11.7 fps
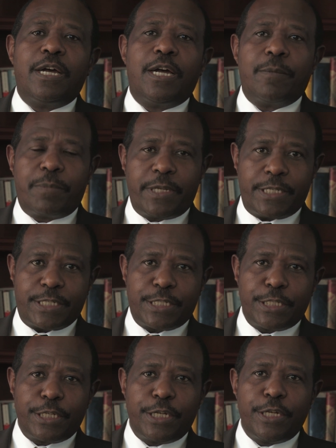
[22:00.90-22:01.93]
a place?
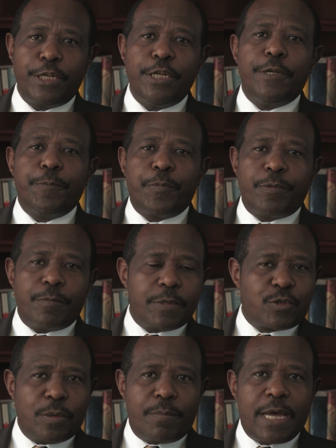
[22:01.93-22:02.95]

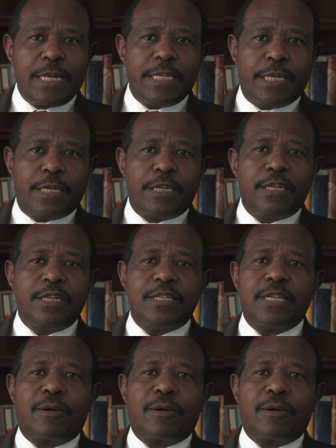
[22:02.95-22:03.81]
Somalia is a